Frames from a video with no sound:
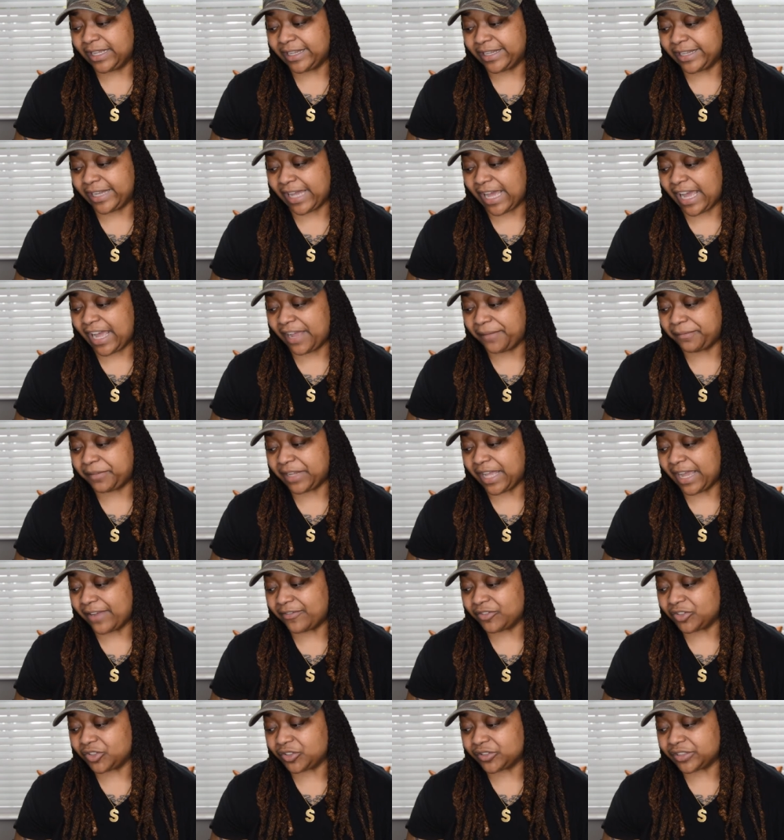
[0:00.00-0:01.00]
lime,
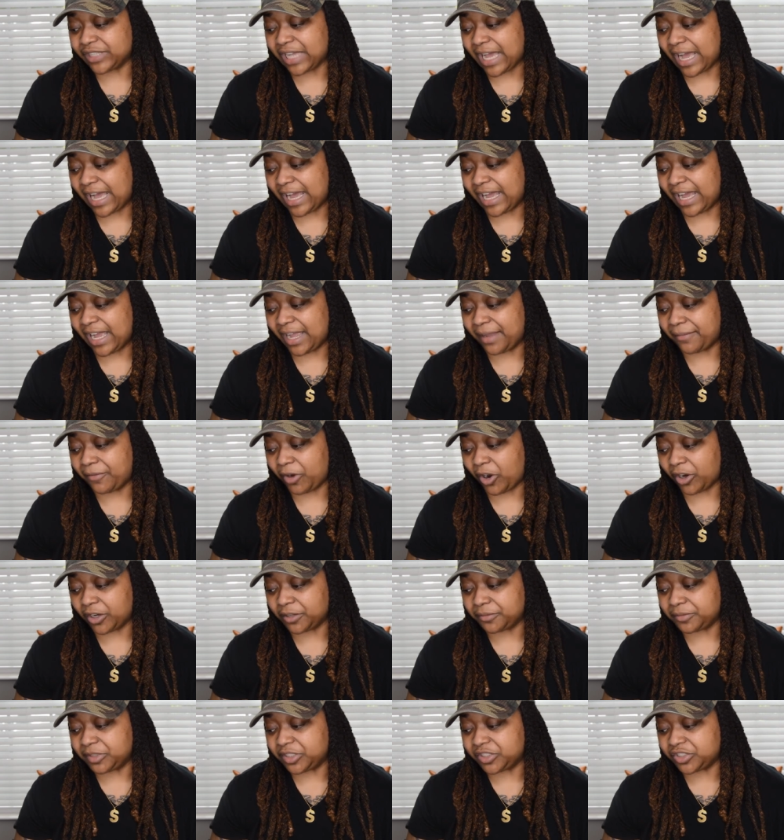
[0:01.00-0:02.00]
lavender, thyme,
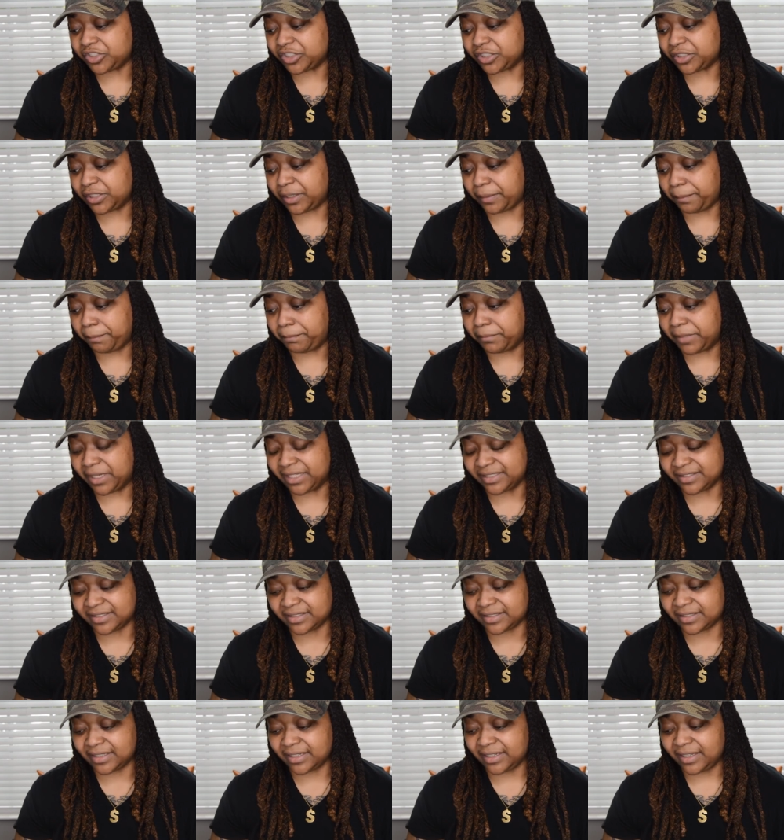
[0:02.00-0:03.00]
artemisia,
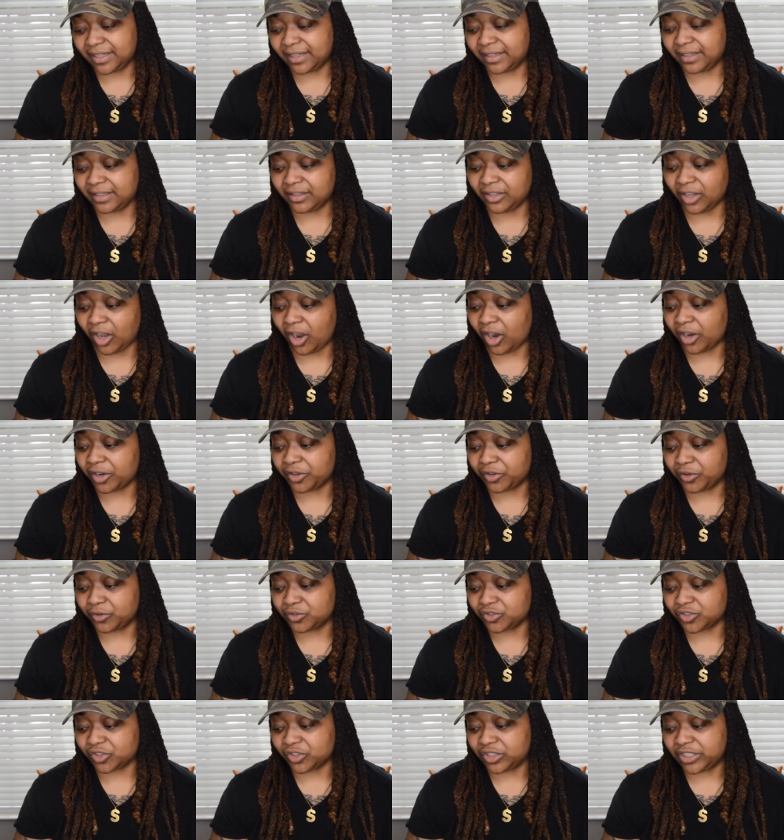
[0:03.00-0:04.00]
musk. The heart
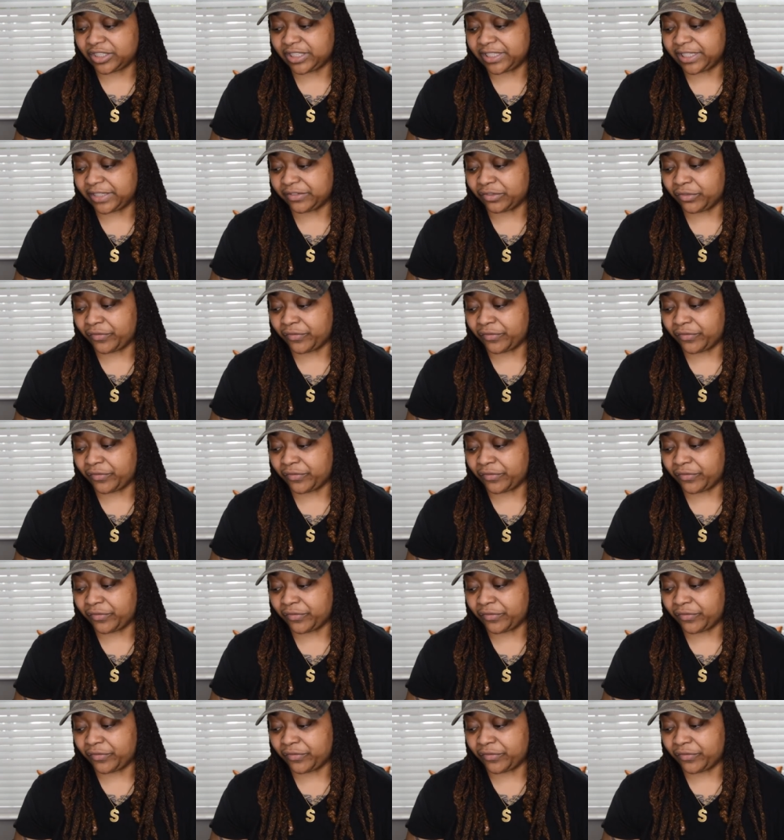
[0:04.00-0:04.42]
notes are lily of the